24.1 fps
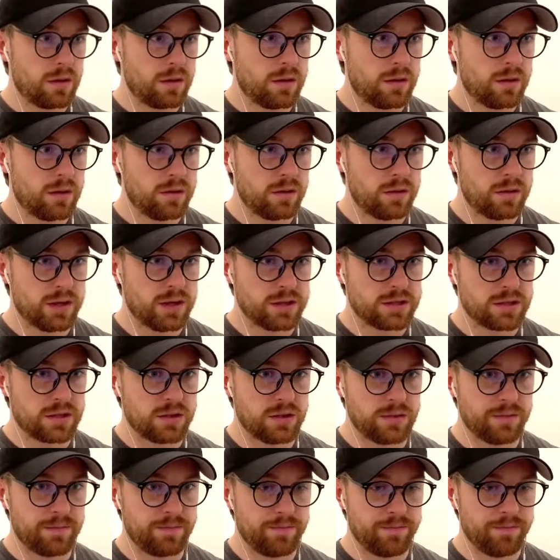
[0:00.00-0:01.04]
So that's
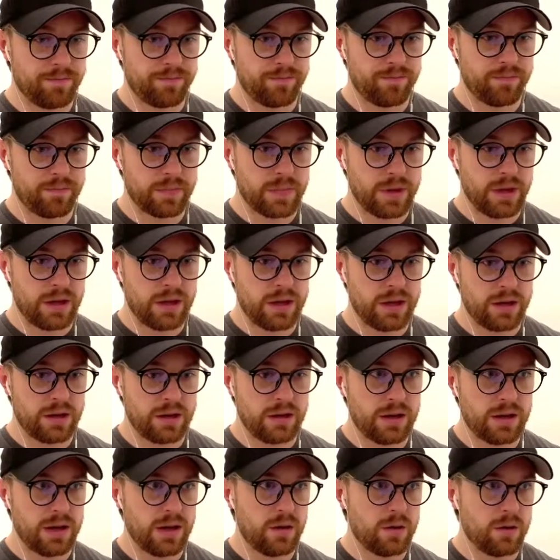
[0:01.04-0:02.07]
good.
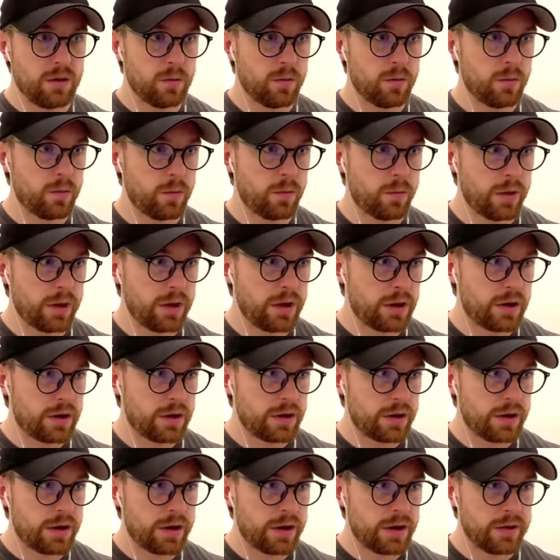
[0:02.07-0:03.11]
And now we
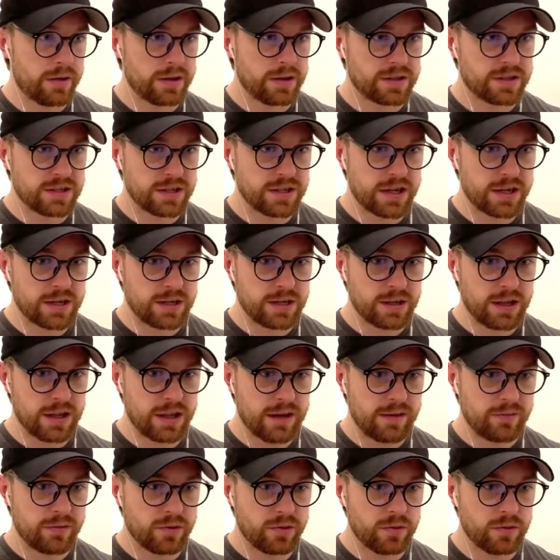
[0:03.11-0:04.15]
are on the second
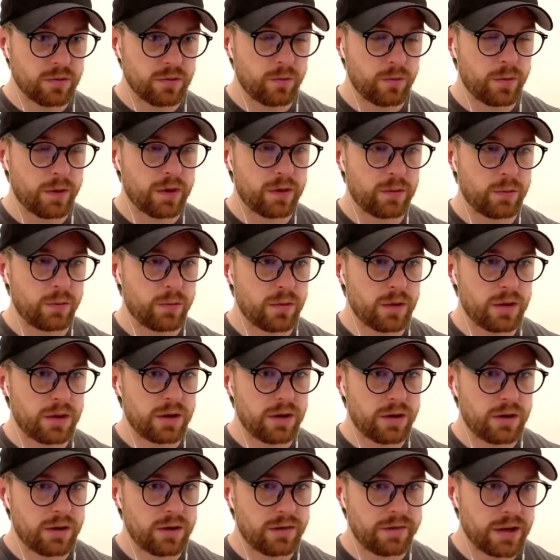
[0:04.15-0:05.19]
level with
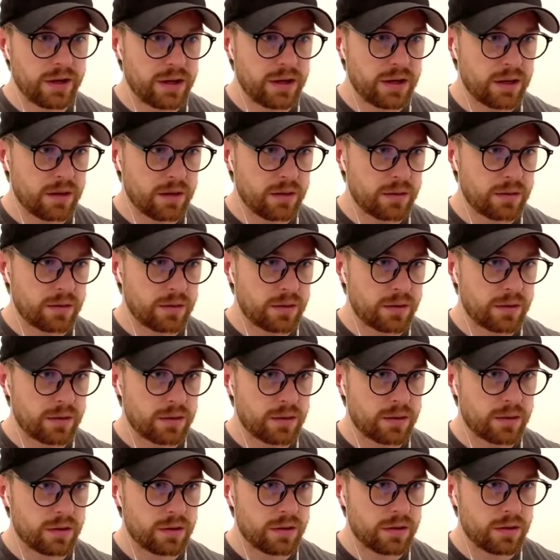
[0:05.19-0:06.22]
one of our
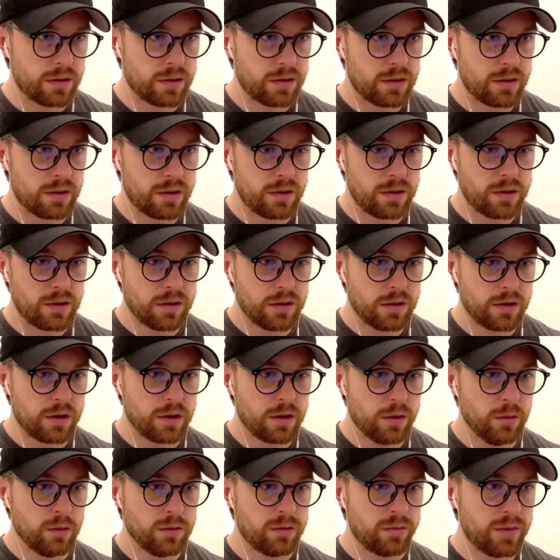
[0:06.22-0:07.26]

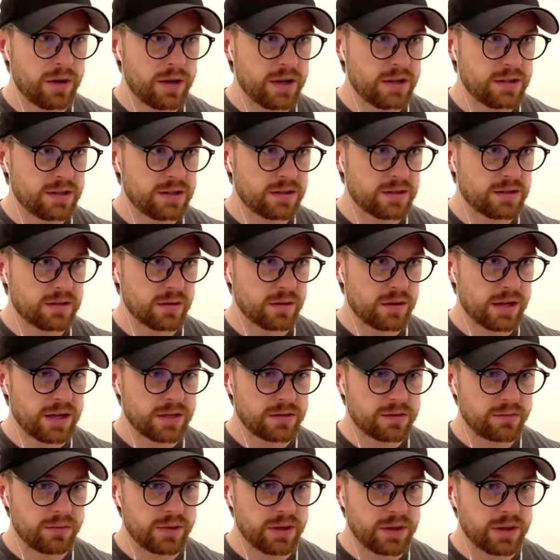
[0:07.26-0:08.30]
gold mines, so
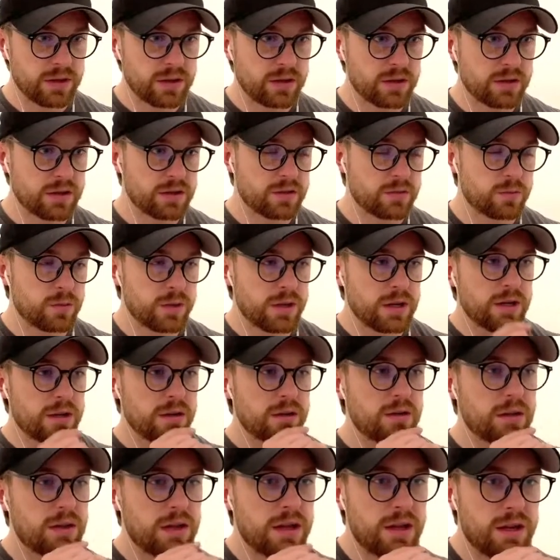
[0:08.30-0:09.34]
that's really good as
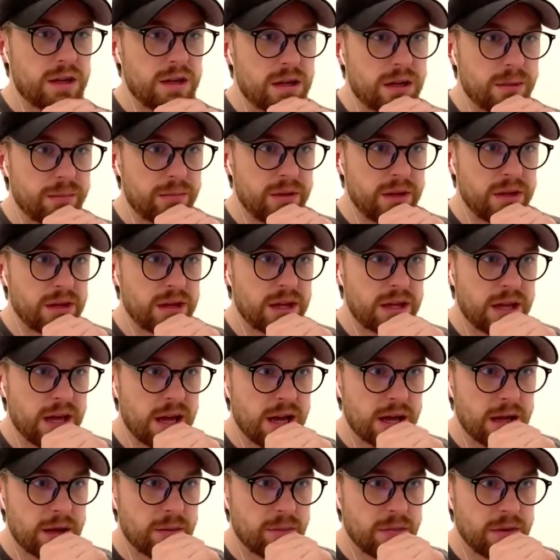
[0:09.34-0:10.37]
well. Getting up the
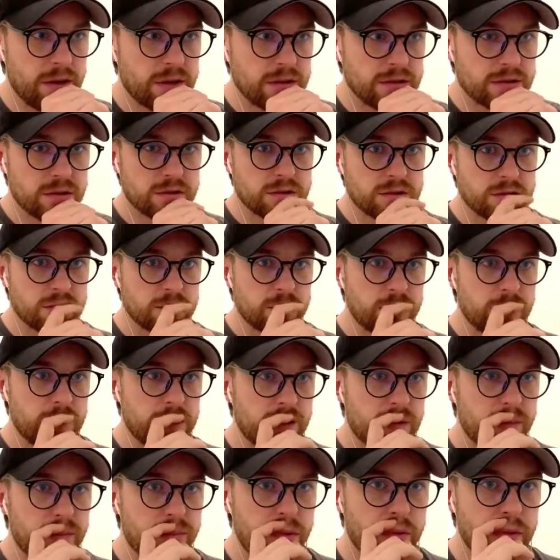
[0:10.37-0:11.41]
academy is also
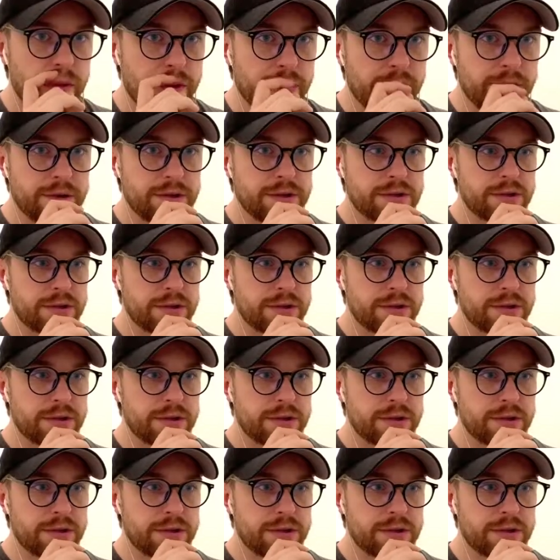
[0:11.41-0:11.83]
really important.